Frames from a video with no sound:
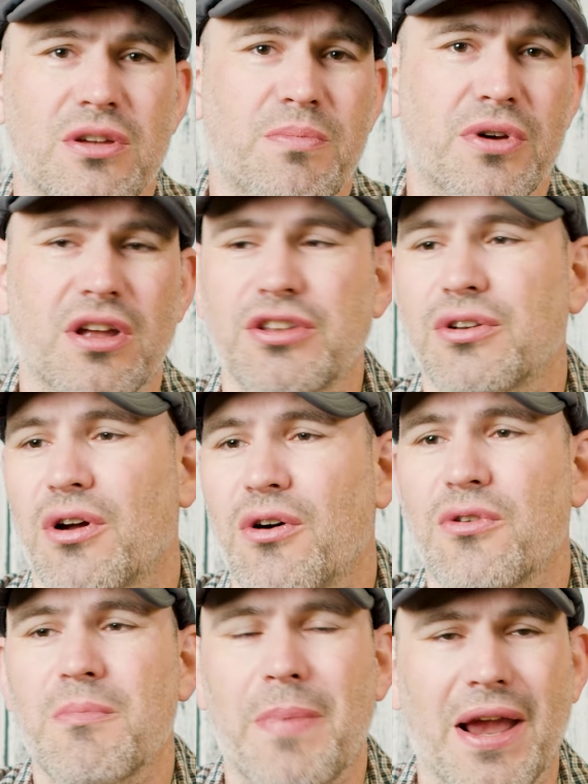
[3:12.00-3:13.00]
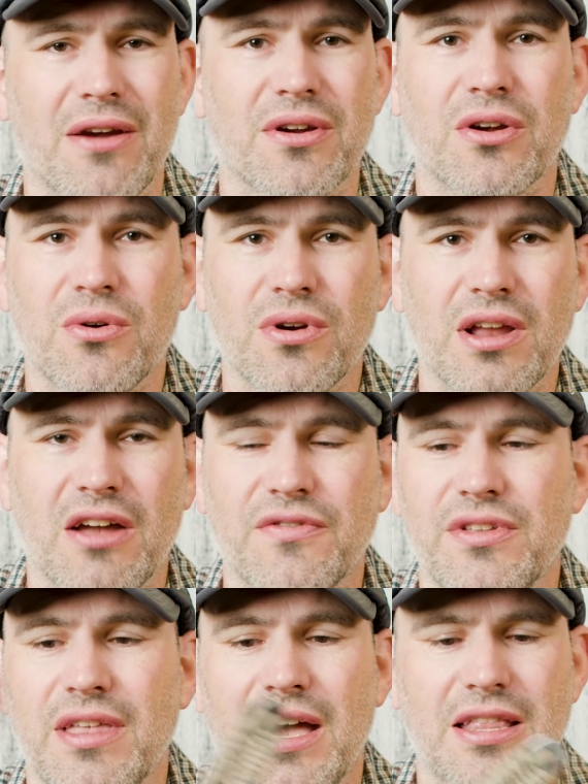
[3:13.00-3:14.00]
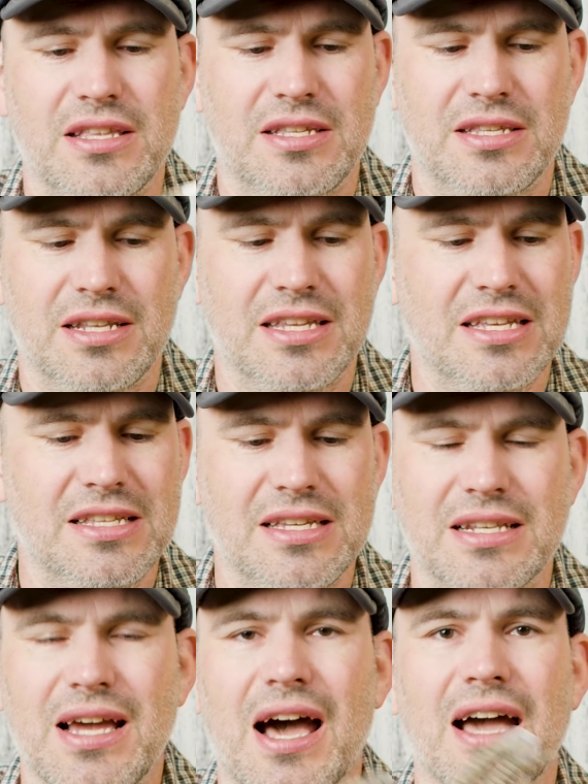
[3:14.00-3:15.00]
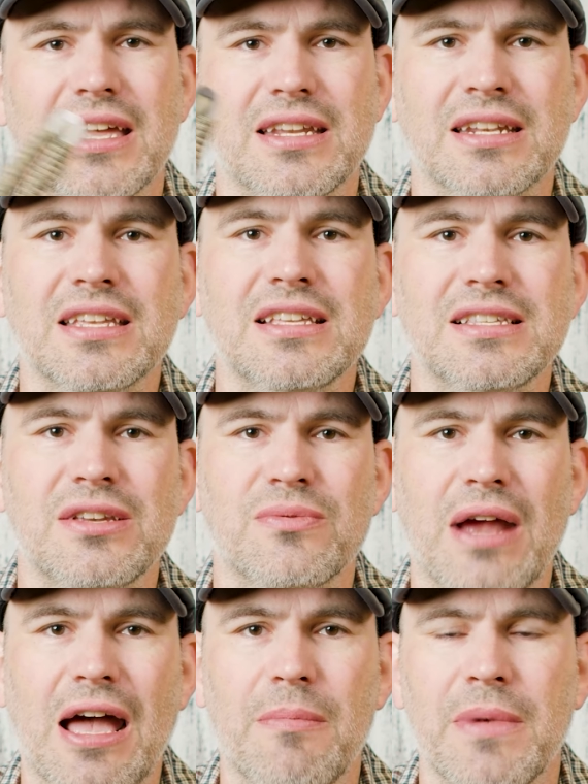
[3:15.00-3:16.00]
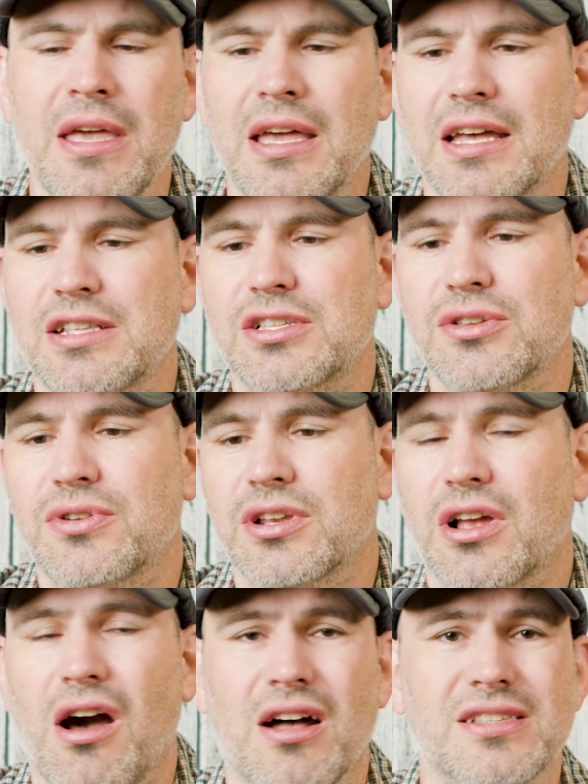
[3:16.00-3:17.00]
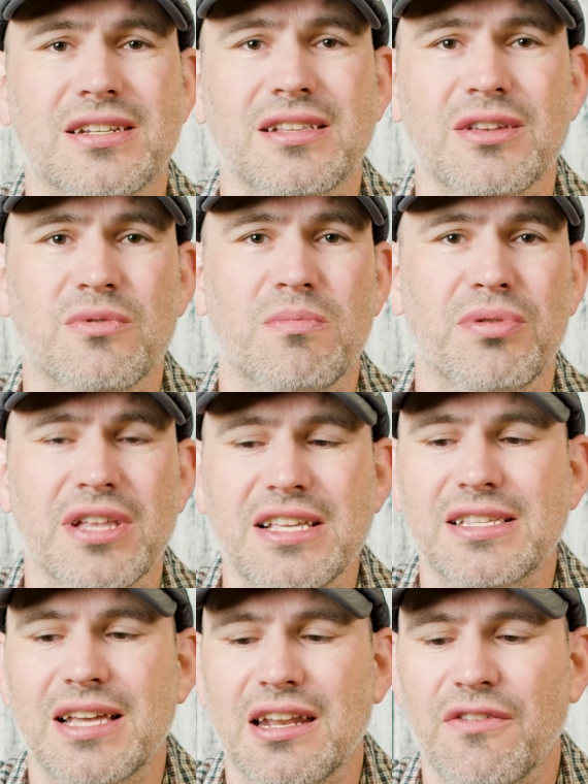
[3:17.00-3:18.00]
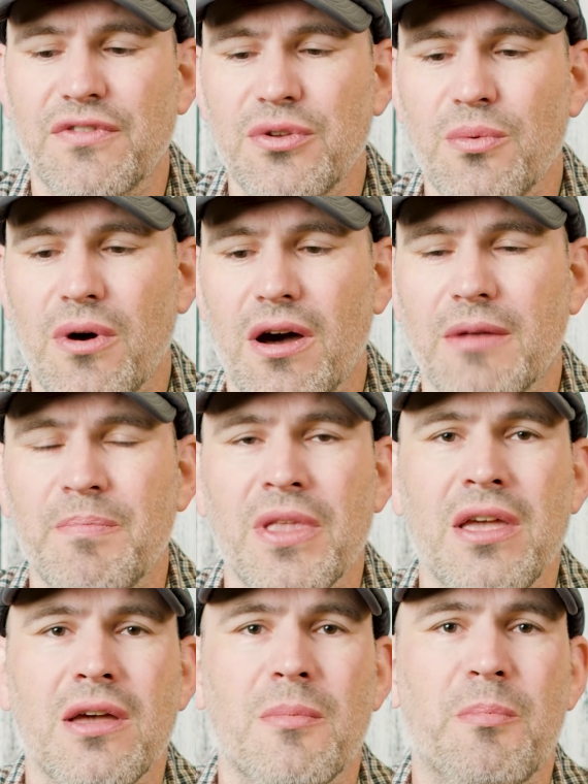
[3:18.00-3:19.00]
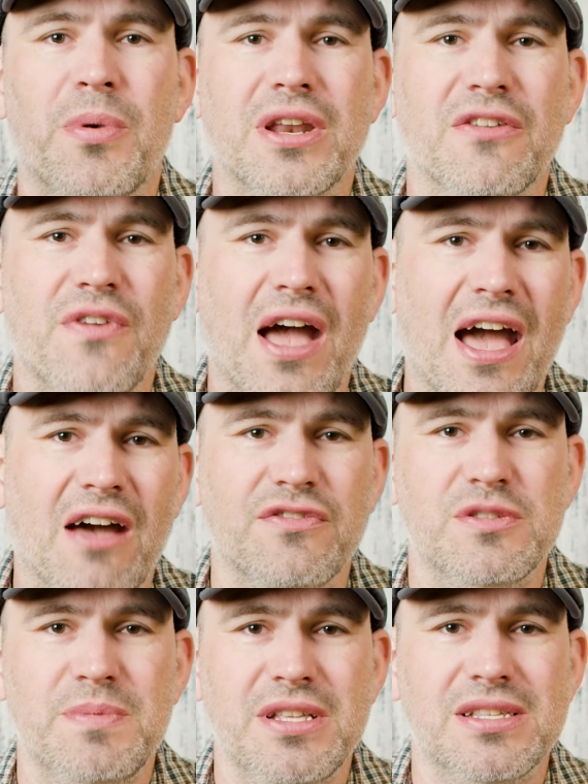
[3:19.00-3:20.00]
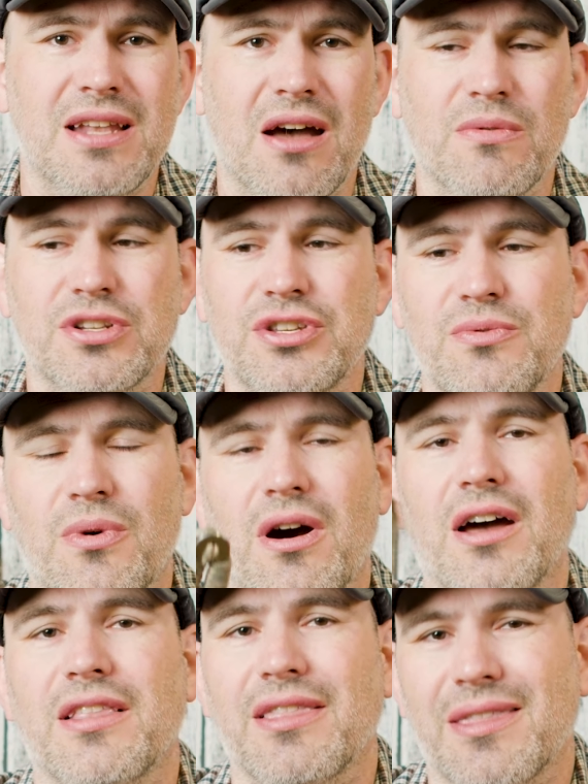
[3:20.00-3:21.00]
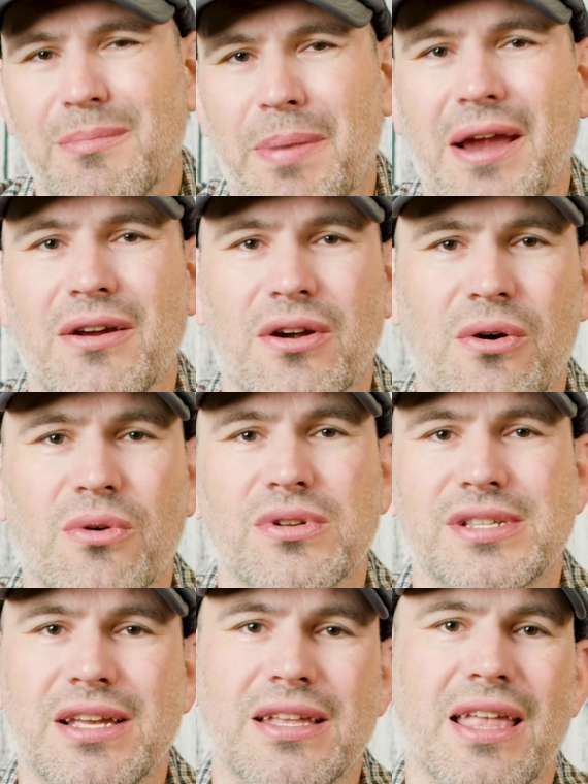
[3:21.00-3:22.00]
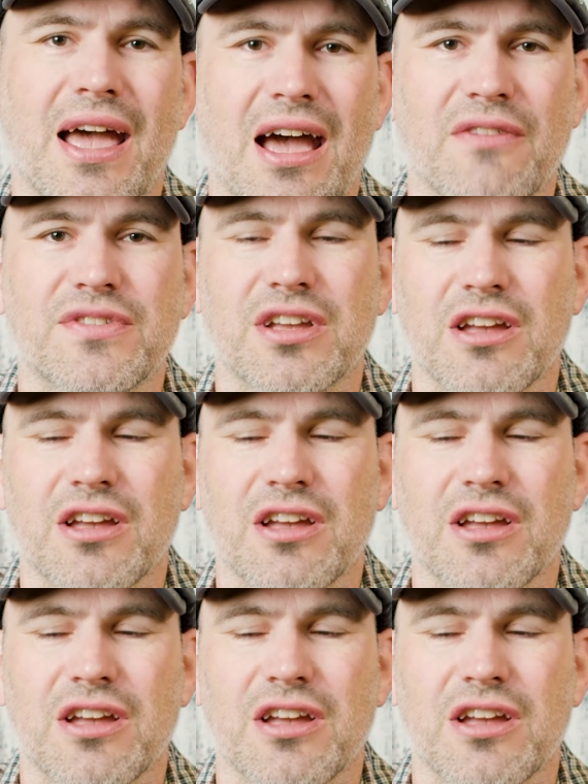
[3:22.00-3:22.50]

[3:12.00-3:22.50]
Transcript: can put on your own paracord after that. This is an easy tie and an easy wrap, and so you can constantly replace that if you want. But if half spin's not what you want, the paracord's gonna have to